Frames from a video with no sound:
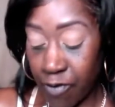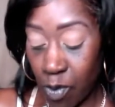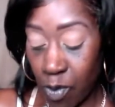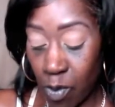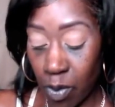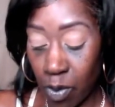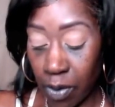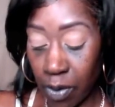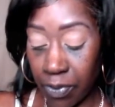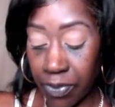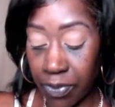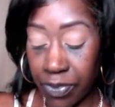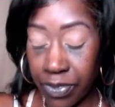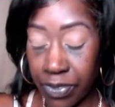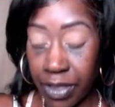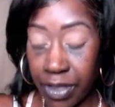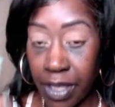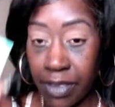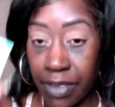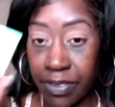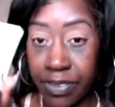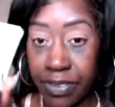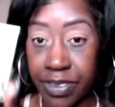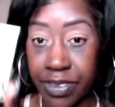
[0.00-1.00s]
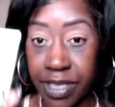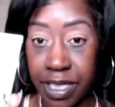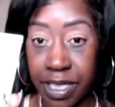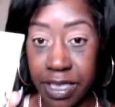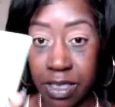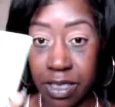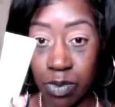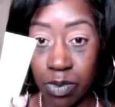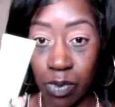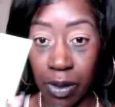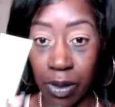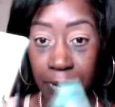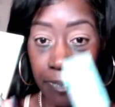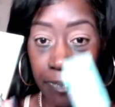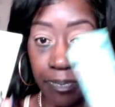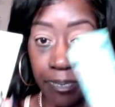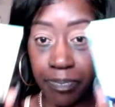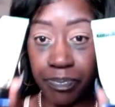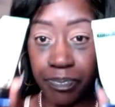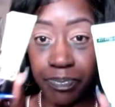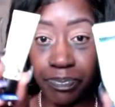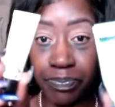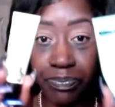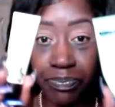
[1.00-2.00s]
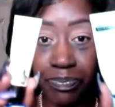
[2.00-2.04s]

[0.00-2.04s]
afford this one,